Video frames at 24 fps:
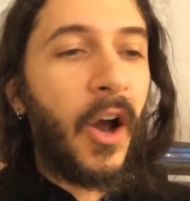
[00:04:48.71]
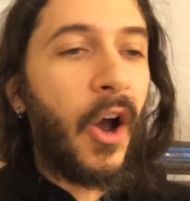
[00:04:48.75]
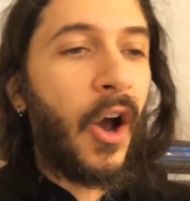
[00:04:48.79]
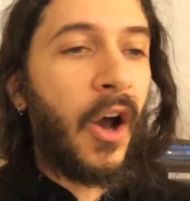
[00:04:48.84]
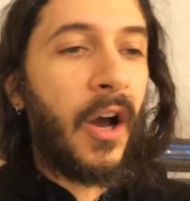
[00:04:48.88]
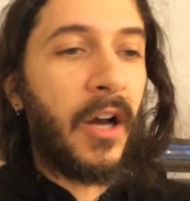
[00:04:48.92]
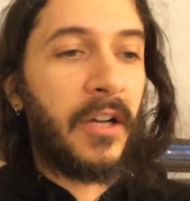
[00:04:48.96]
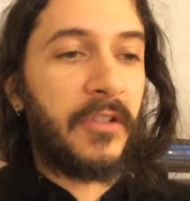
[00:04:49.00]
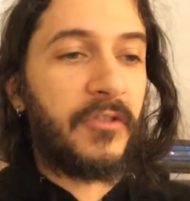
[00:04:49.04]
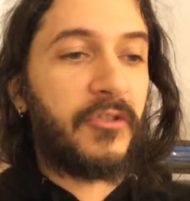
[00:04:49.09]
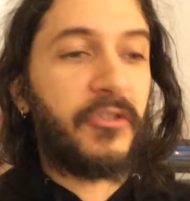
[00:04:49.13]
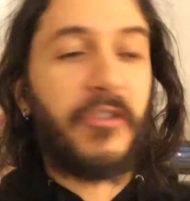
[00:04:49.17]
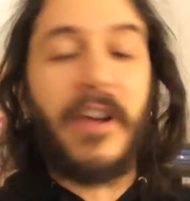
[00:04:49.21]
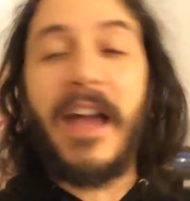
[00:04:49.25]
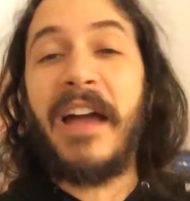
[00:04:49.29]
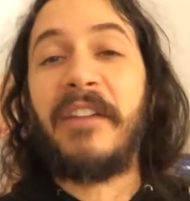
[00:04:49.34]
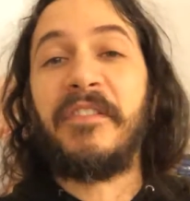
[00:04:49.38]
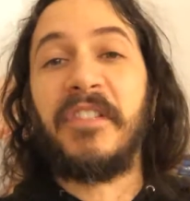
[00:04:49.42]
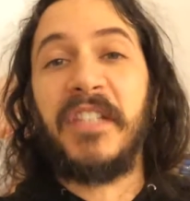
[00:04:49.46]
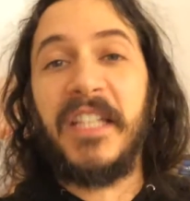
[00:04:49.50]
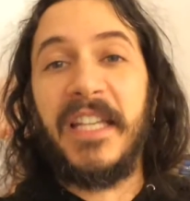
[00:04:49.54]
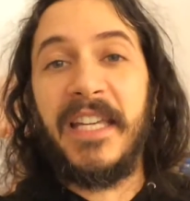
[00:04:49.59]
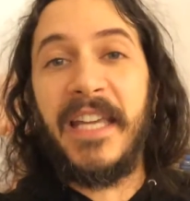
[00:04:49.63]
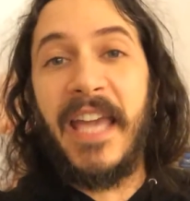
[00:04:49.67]
are
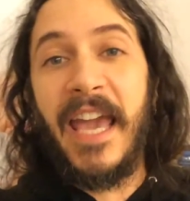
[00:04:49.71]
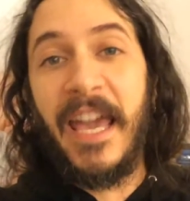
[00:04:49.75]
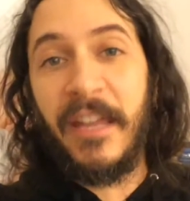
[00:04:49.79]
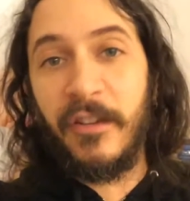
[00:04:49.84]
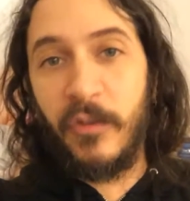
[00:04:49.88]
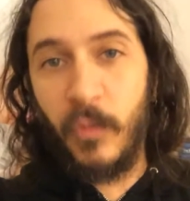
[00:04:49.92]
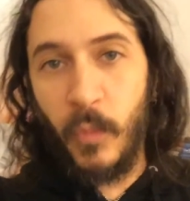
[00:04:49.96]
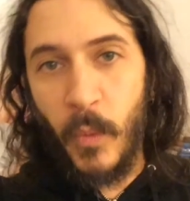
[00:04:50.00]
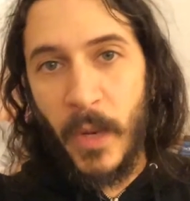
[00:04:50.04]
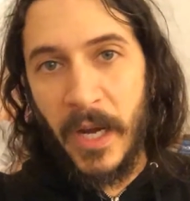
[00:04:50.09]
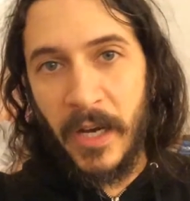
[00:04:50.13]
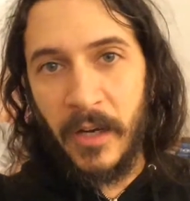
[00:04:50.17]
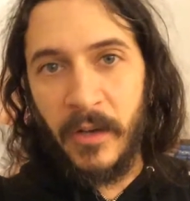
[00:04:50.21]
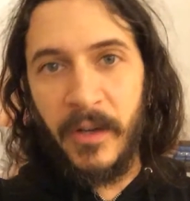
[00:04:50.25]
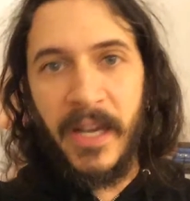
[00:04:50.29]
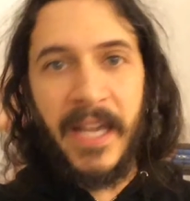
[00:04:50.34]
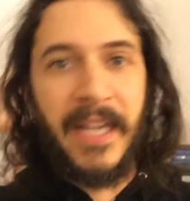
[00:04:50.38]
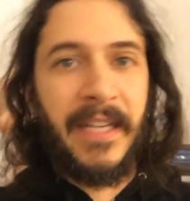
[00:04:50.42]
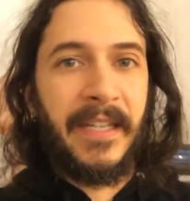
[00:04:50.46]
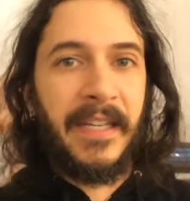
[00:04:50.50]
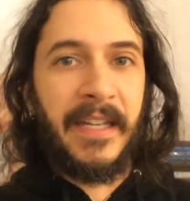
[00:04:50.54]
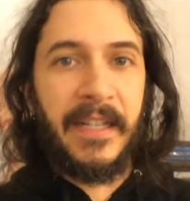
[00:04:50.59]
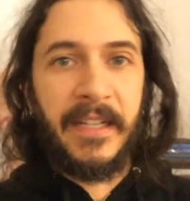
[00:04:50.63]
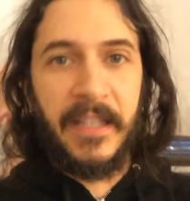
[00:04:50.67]
traveling as well
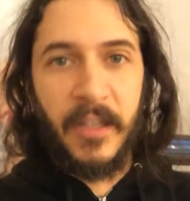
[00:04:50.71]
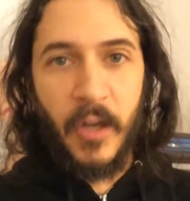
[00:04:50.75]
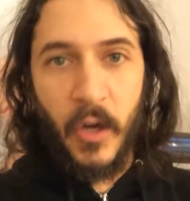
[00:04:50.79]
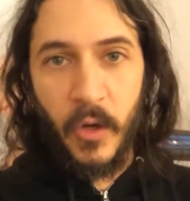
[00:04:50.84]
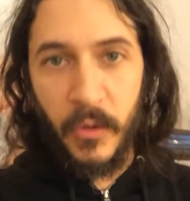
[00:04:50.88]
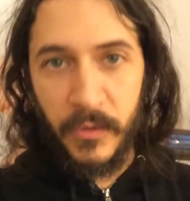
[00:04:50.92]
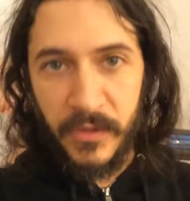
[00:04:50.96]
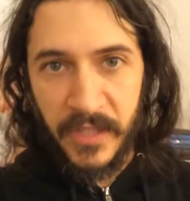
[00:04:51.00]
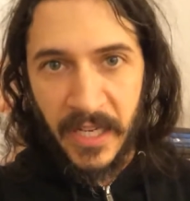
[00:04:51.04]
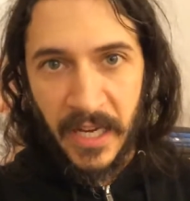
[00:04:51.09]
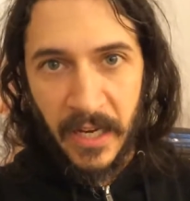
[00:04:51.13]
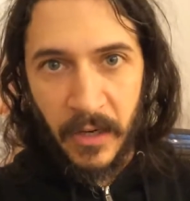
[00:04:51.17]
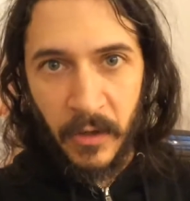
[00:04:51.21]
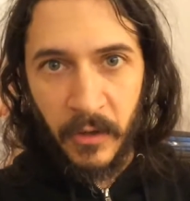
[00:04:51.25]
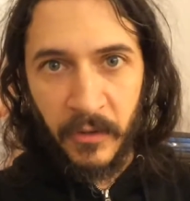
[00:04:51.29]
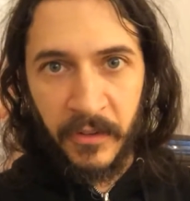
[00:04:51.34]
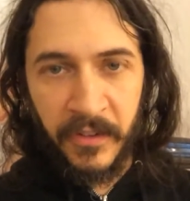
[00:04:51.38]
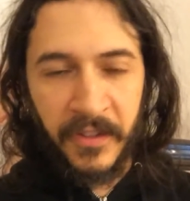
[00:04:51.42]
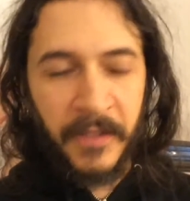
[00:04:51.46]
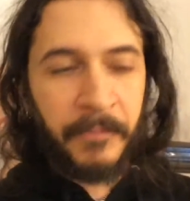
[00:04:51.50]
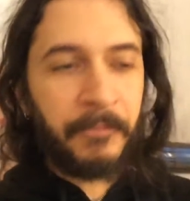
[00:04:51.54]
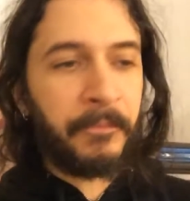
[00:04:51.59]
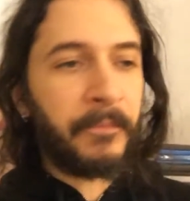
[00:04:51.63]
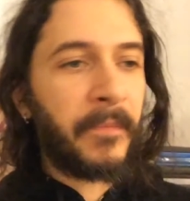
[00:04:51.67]
and getting
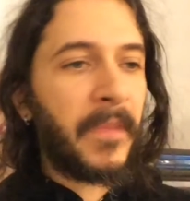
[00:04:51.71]
hotels.